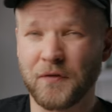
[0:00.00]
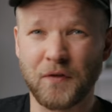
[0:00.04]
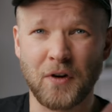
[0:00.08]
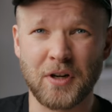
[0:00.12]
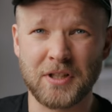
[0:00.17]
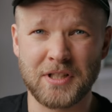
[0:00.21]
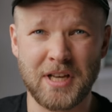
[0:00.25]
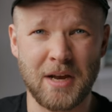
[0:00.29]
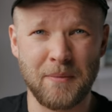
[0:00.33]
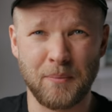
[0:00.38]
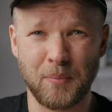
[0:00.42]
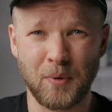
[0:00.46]
for
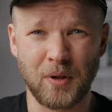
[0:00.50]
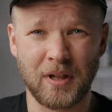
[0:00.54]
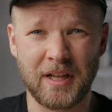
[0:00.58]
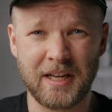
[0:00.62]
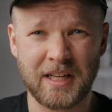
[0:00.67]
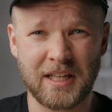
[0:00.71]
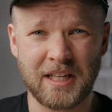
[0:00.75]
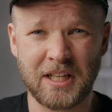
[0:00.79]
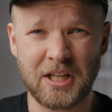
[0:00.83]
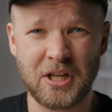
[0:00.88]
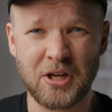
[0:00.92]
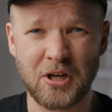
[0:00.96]
example,
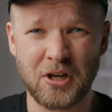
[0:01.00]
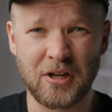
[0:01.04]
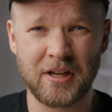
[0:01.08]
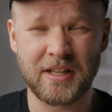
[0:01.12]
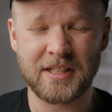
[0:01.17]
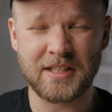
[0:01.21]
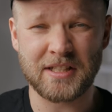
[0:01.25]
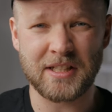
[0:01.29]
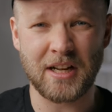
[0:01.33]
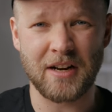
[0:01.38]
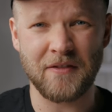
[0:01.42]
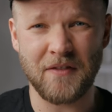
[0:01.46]
like here,
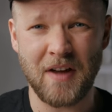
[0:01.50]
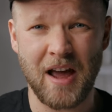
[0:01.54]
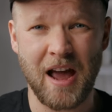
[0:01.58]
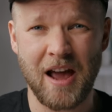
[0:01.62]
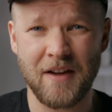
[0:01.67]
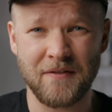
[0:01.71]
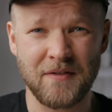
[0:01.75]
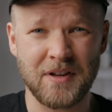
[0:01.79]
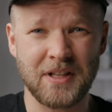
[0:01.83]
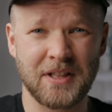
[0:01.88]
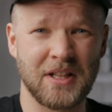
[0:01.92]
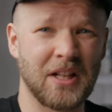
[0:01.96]
instead of
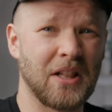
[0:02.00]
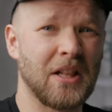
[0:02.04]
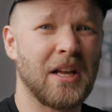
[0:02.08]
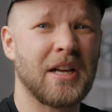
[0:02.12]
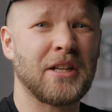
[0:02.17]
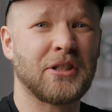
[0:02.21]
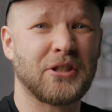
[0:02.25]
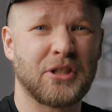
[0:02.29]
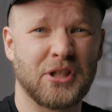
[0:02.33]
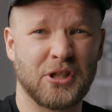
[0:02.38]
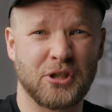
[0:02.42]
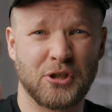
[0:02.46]
having the
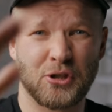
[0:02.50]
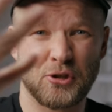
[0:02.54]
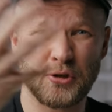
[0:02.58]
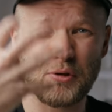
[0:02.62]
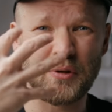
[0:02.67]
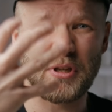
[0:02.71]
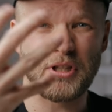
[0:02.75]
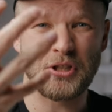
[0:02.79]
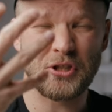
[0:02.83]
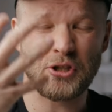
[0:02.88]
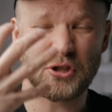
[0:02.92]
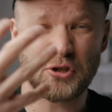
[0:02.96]
light just
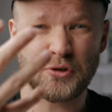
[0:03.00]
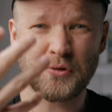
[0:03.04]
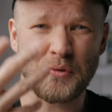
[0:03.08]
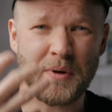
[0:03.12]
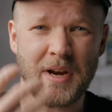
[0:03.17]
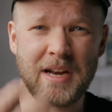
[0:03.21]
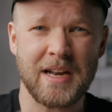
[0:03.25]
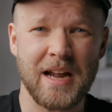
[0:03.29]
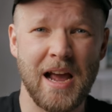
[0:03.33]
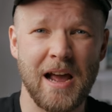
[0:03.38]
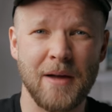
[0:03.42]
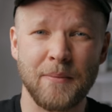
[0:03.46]
shooting
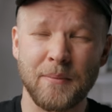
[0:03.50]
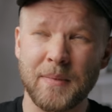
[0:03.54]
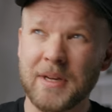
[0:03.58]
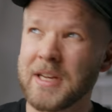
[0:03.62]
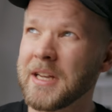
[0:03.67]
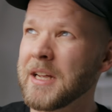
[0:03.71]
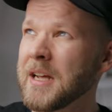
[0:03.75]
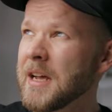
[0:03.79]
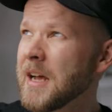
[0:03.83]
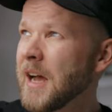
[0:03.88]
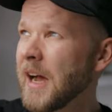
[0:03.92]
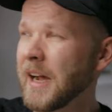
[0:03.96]
straight at
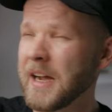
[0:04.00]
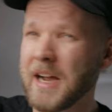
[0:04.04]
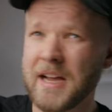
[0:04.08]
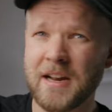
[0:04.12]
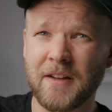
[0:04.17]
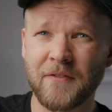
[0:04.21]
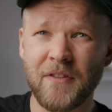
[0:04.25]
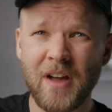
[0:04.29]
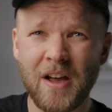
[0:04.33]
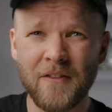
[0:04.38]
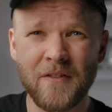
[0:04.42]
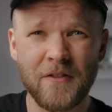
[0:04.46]
me, I kind
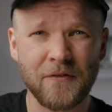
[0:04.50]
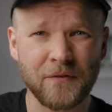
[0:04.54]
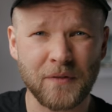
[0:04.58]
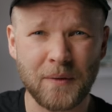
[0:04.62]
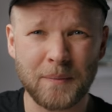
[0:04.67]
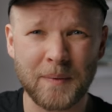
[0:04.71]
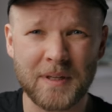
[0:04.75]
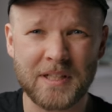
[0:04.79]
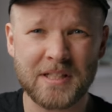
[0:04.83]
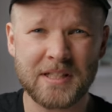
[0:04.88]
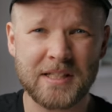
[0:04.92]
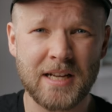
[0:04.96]
of have it
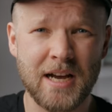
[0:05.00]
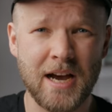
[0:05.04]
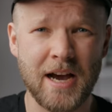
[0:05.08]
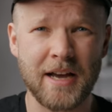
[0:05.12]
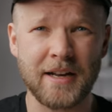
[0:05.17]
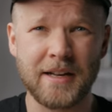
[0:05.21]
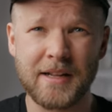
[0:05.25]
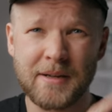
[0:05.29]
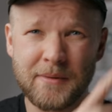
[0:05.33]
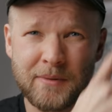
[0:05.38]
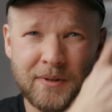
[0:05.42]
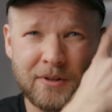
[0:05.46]
from the
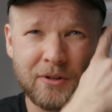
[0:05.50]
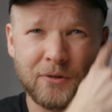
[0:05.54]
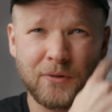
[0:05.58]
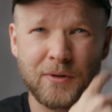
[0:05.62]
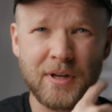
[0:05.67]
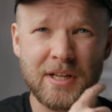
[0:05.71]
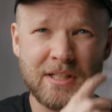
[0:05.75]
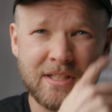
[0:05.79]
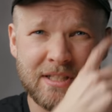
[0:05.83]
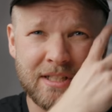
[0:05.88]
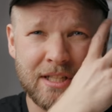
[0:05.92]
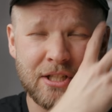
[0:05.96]
side and
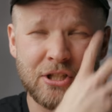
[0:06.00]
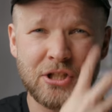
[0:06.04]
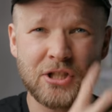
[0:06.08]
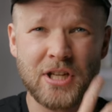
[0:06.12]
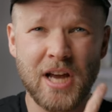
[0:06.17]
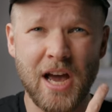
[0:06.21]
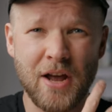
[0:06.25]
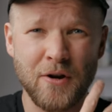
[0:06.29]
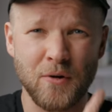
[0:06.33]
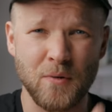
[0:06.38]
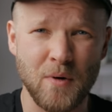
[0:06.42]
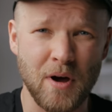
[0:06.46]
creates the
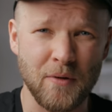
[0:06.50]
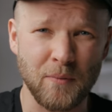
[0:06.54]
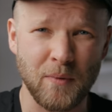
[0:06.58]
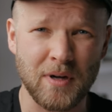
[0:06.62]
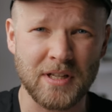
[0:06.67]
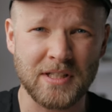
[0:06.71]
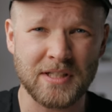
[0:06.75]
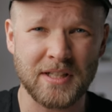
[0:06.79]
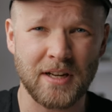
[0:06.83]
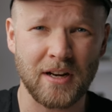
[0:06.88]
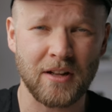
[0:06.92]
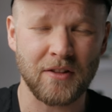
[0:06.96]
shadow on
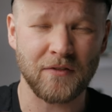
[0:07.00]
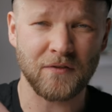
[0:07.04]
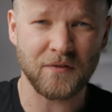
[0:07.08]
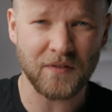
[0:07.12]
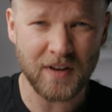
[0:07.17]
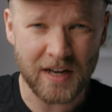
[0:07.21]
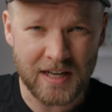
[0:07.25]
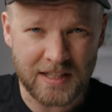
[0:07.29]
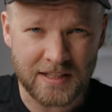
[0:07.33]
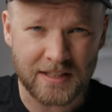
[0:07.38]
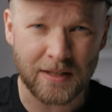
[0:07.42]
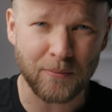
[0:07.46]
one side of the
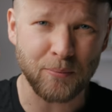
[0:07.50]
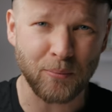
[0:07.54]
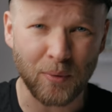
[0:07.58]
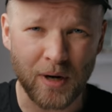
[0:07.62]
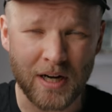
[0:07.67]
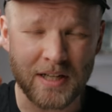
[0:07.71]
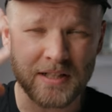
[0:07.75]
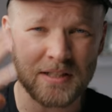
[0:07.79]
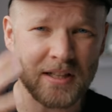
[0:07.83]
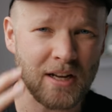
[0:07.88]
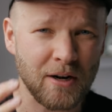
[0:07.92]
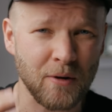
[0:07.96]
face and
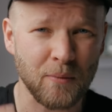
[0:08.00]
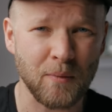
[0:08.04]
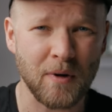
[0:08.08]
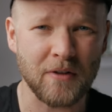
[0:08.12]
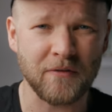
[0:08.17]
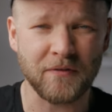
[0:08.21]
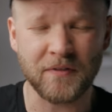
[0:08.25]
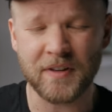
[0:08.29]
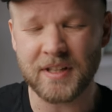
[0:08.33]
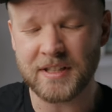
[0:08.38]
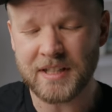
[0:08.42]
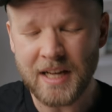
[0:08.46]
bright side on
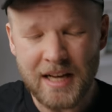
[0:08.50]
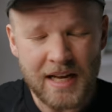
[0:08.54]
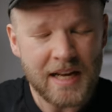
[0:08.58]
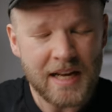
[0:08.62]
one face.